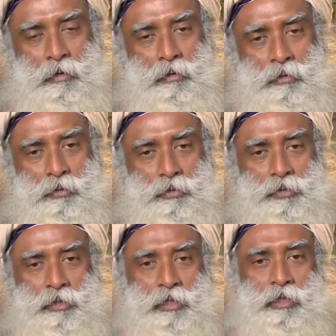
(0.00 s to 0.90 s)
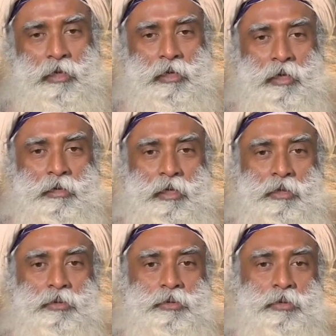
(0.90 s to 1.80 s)
usually in India, they
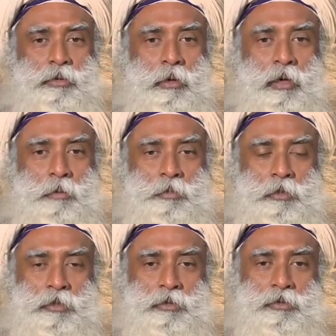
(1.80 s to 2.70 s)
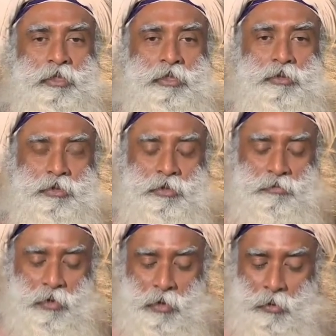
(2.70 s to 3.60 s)
used to call a person who's
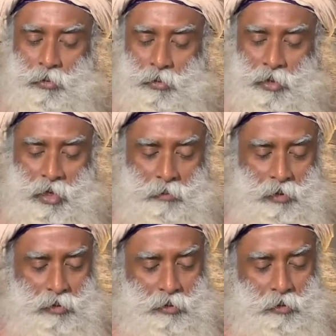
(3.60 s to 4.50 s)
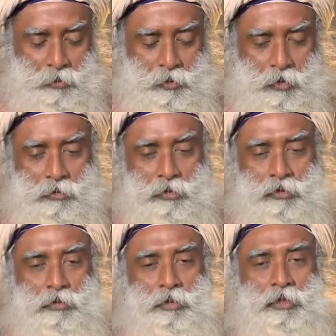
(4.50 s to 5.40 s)
intuitive, who'd come and observe the
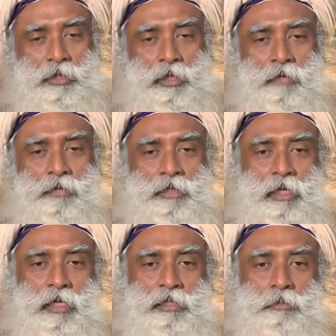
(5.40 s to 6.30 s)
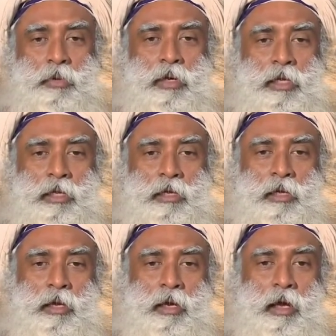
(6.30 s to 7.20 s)
geometry of the child's body
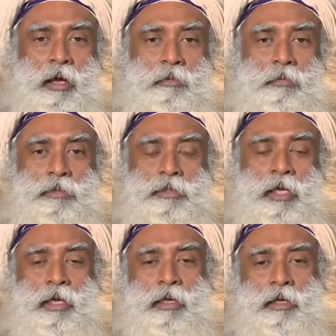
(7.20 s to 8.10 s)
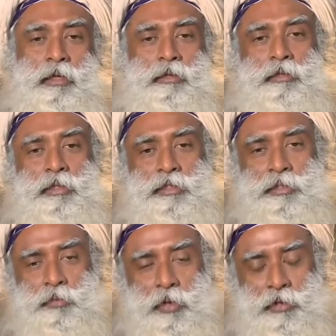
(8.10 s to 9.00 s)
and would say, this
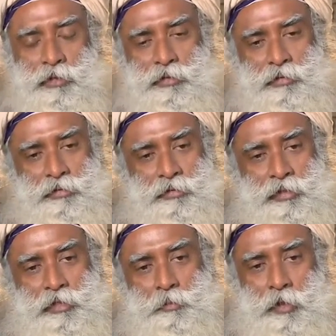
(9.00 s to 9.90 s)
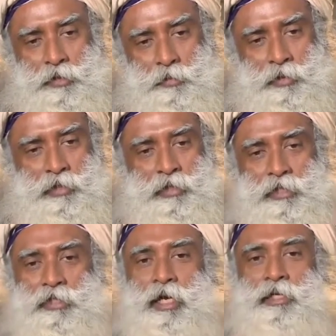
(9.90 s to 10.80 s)
is what is possible in
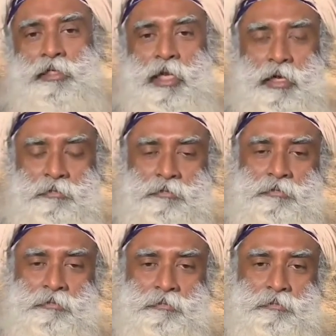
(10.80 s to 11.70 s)
this child's life.